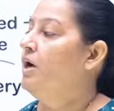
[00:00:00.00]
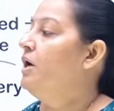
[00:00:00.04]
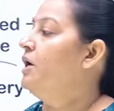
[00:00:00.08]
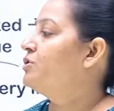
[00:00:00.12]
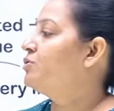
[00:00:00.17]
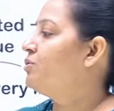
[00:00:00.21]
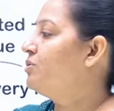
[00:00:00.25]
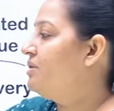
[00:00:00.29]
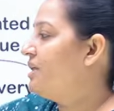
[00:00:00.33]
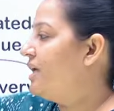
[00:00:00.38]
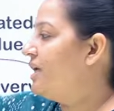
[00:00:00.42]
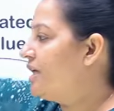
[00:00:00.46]

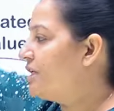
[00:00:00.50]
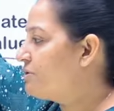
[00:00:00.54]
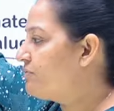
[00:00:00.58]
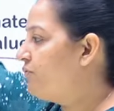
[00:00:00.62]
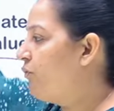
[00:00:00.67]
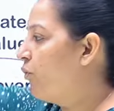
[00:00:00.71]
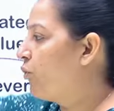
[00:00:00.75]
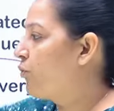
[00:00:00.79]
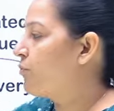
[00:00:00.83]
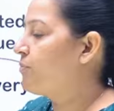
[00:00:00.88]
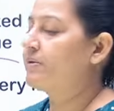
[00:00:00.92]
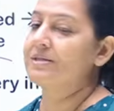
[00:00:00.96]
So these
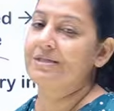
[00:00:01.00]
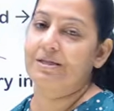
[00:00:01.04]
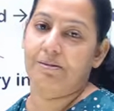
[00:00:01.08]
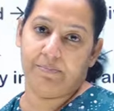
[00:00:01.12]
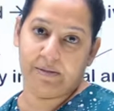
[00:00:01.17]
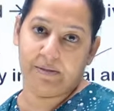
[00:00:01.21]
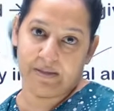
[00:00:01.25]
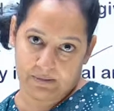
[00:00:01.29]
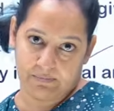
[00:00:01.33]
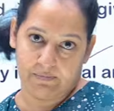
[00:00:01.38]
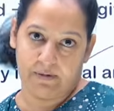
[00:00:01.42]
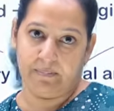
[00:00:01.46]
4
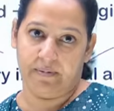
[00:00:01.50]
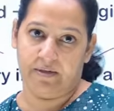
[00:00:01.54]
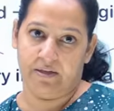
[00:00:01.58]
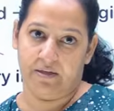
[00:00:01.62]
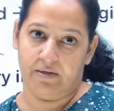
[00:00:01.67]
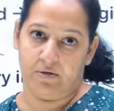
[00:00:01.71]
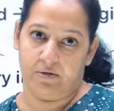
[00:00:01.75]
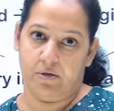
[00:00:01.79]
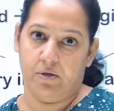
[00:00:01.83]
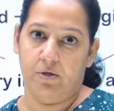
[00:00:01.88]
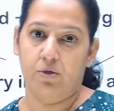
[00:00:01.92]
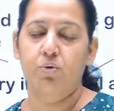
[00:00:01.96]
principles will be
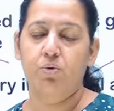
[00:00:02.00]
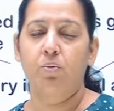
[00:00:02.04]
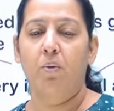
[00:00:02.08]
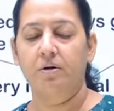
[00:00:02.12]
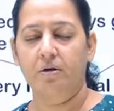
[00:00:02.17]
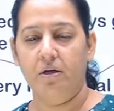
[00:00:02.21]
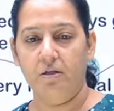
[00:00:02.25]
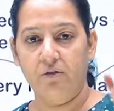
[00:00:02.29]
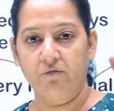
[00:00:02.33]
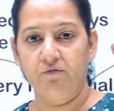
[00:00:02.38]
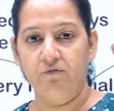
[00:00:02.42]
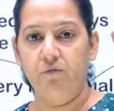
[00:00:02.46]
there. So what
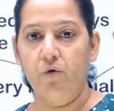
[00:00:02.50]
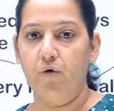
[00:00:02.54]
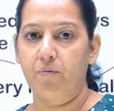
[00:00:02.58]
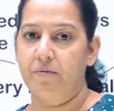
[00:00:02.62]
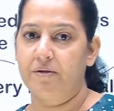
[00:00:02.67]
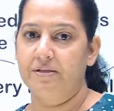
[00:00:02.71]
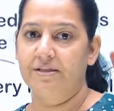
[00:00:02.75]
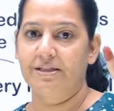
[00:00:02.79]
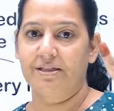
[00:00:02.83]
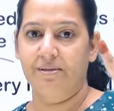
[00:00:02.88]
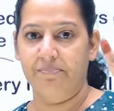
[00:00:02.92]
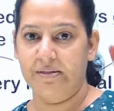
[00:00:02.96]
are the 4
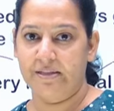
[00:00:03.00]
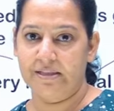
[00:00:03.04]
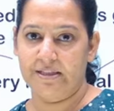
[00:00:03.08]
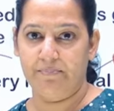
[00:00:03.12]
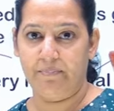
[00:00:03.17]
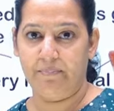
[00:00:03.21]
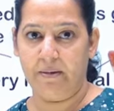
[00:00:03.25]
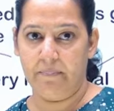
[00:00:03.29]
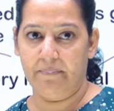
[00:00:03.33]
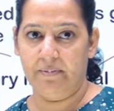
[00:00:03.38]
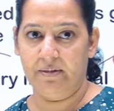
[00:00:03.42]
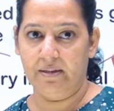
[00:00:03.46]
principles,
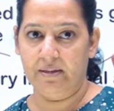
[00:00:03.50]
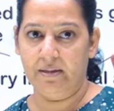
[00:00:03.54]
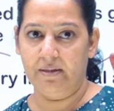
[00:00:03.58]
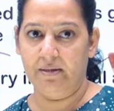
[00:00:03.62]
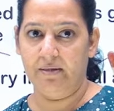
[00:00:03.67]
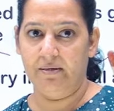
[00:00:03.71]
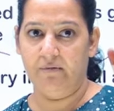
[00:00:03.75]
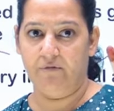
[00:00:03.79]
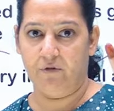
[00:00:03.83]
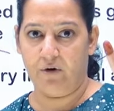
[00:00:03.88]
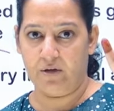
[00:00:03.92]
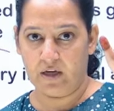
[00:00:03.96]
people?
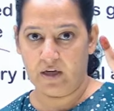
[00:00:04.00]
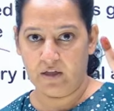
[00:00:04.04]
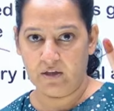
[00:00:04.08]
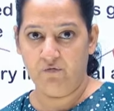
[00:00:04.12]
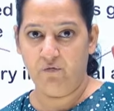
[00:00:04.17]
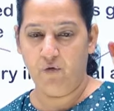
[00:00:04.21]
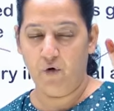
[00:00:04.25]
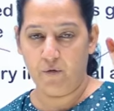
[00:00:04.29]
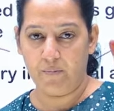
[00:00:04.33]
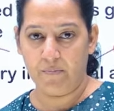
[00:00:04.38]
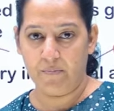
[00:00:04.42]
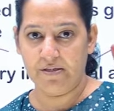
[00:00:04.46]
What are the
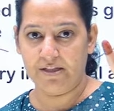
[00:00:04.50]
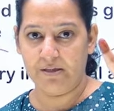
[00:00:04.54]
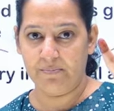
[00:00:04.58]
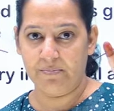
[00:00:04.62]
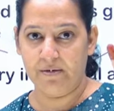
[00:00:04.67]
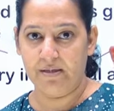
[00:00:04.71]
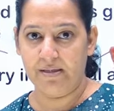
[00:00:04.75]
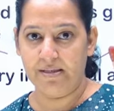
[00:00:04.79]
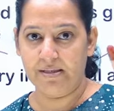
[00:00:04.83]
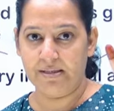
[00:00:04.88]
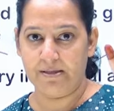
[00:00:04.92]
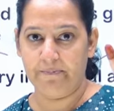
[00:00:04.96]
4
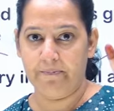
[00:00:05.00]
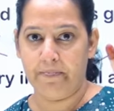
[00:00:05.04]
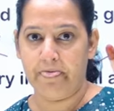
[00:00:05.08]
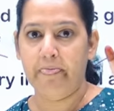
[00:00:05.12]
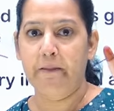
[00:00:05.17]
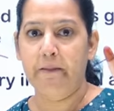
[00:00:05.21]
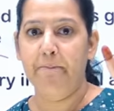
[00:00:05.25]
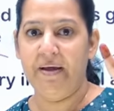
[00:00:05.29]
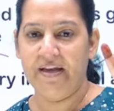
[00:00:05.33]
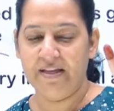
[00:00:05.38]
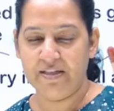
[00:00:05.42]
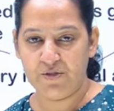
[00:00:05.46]
principles
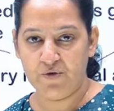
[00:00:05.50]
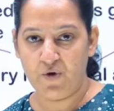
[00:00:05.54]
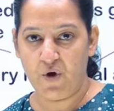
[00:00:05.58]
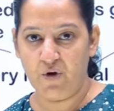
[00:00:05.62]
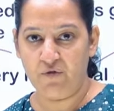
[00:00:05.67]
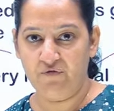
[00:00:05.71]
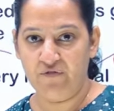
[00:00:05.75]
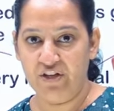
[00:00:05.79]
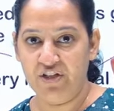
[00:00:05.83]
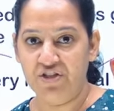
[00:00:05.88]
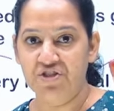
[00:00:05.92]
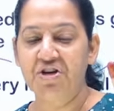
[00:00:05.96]
based
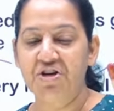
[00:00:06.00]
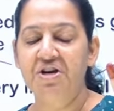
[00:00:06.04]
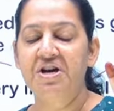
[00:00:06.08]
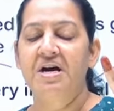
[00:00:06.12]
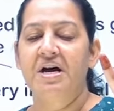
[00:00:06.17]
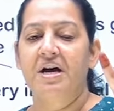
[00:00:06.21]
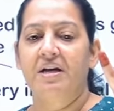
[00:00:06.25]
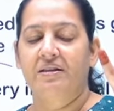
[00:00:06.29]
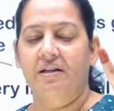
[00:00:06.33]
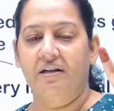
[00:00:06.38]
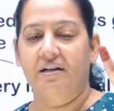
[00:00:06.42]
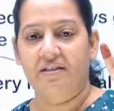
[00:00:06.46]
on which
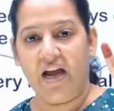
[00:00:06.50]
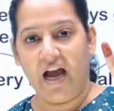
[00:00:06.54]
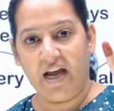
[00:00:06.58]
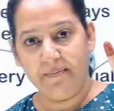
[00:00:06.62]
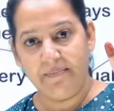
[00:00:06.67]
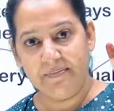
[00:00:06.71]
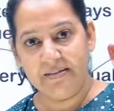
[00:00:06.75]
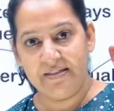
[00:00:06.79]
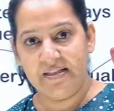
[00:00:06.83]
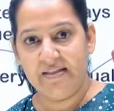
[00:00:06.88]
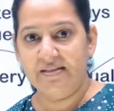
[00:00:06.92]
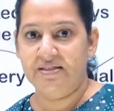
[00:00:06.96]
the
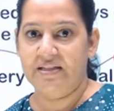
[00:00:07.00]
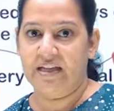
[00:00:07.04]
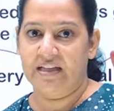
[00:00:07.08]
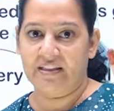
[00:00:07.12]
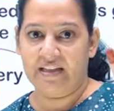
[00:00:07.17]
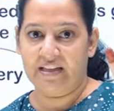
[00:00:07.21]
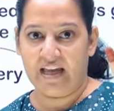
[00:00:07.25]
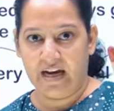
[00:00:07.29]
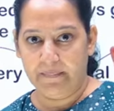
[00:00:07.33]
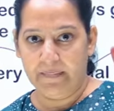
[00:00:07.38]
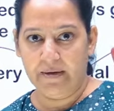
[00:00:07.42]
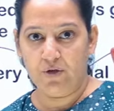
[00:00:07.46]
time since death
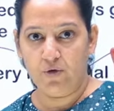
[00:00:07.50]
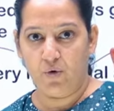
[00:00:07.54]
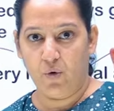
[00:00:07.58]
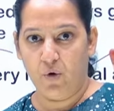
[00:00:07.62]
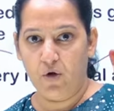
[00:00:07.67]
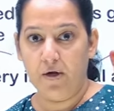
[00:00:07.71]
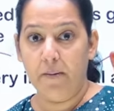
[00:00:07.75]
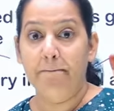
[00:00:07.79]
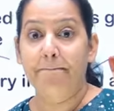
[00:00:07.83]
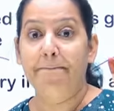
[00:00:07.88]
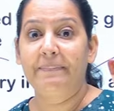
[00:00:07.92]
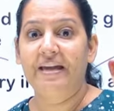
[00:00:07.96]
can be
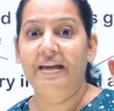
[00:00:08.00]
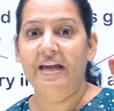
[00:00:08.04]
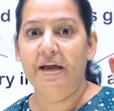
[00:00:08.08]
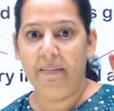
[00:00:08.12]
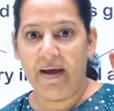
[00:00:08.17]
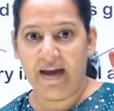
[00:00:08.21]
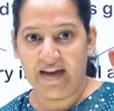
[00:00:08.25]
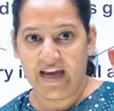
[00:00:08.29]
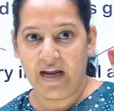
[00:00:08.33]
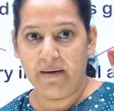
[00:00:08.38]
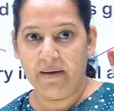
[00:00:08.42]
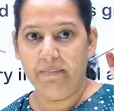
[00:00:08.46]
told?
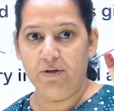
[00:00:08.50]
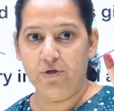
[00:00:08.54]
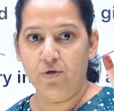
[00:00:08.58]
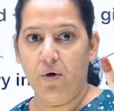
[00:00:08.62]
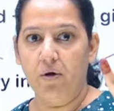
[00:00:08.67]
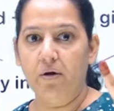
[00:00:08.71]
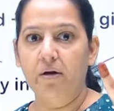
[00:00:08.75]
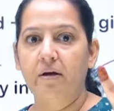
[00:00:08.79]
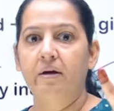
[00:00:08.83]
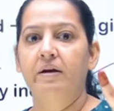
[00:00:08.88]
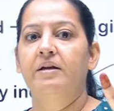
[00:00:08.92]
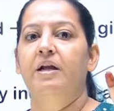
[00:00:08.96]
PMI can be
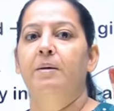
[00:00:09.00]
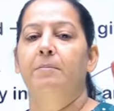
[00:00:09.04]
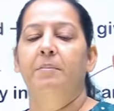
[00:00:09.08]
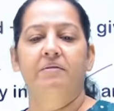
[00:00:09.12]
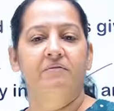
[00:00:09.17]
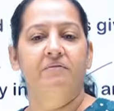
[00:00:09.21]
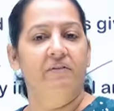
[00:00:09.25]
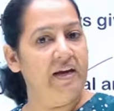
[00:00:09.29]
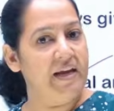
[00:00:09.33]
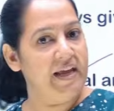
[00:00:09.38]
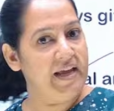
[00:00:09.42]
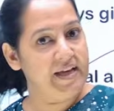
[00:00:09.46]
told. Number
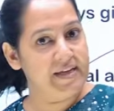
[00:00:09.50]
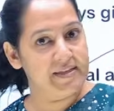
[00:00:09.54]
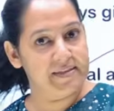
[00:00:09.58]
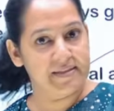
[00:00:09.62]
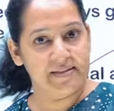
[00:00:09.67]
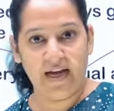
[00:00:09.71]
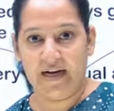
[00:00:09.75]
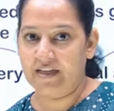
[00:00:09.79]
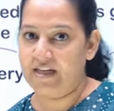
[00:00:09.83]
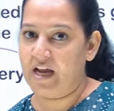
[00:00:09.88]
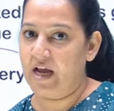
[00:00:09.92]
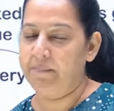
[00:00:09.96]
1,
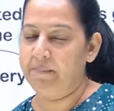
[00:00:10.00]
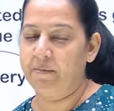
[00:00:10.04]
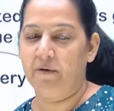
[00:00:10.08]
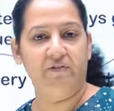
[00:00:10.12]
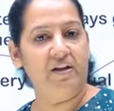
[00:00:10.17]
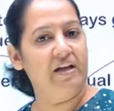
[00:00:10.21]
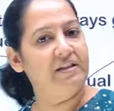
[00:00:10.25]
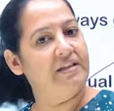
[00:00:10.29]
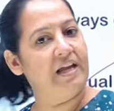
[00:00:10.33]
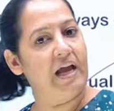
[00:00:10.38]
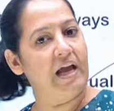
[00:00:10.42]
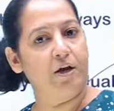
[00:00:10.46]
exact time of
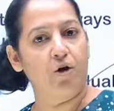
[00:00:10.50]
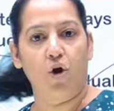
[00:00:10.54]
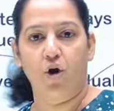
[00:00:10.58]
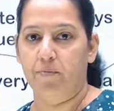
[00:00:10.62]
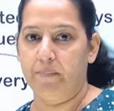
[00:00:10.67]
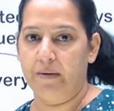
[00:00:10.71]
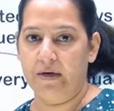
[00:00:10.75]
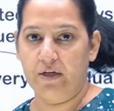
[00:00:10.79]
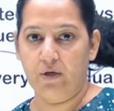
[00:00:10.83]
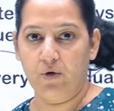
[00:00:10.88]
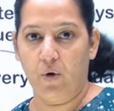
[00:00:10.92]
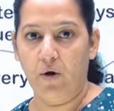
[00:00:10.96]
death cannot
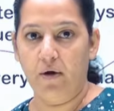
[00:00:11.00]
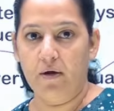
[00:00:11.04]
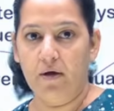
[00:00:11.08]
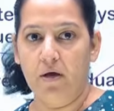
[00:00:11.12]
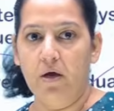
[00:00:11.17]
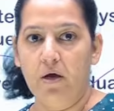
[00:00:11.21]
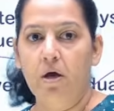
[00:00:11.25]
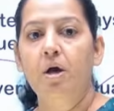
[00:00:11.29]
be told.